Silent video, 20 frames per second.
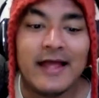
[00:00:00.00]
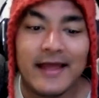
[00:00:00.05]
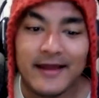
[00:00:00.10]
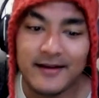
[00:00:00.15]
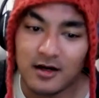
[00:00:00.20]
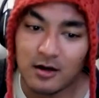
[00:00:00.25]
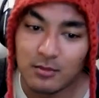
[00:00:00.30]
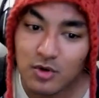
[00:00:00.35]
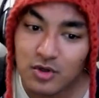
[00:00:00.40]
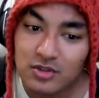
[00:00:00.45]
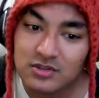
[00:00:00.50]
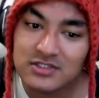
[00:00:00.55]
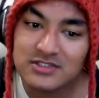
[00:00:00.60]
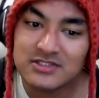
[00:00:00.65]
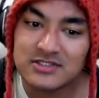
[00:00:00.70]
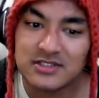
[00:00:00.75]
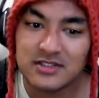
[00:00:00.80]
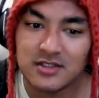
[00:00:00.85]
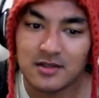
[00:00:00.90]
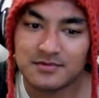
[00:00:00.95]
And among
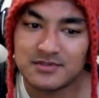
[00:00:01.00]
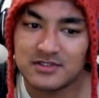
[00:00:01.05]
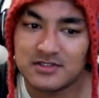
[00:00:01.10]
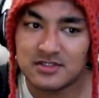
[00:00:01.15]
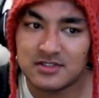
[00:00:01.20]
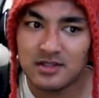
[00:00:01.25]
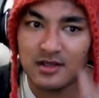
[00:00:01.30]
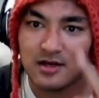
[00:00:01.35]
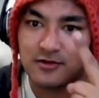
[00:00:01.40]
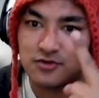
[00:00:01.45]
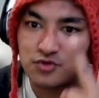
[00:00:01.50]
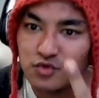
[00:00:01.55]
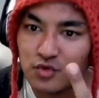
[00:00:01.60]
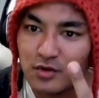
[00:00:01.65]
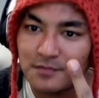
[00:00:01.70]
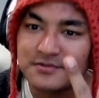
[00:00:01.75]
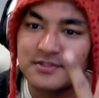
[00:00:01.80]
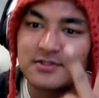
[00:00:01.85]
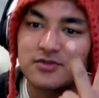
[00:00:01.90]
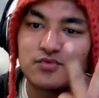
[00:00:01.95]
these 3 options, there are 2
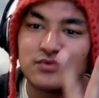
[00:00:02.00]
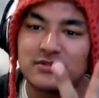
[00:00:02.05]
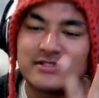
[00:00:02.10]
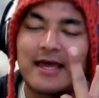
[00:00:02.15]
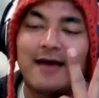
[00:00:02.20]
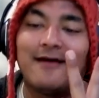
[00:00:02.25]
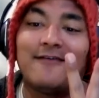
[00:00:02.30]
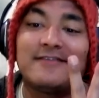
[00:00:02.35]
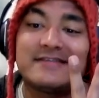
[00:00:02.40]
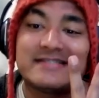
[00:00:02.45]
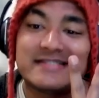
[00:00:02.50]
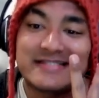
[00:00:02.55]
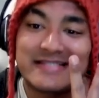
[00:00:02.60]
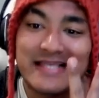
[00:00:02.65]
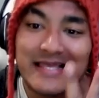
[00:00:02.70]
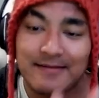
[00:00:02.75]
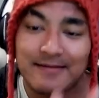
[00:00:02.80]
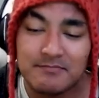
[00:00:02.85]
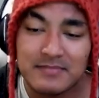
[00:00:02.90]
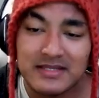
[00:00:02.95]
options which have
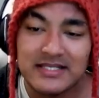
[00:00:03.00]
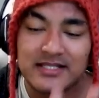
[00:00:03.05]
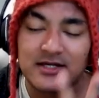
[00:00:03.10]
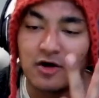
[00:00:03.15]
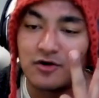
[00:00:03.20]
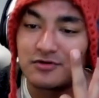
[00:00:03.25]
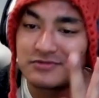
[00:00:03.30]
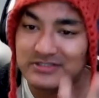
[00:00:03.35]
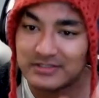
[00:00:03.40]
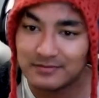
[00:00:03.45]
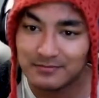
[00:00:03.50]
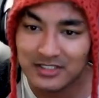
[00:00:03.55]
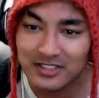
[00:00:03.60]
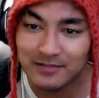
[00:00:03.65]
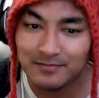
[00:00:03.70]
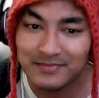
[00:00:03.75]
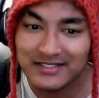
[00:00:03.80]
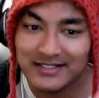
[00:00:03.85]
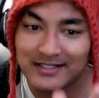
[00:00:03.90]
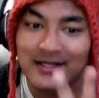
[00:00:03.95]
same meaning or
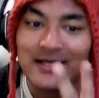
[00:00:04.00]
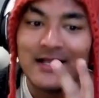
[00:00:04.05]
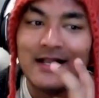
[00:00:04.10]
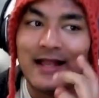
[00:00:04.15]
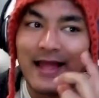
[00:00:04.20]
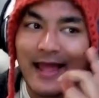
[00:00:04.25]
similar meaning.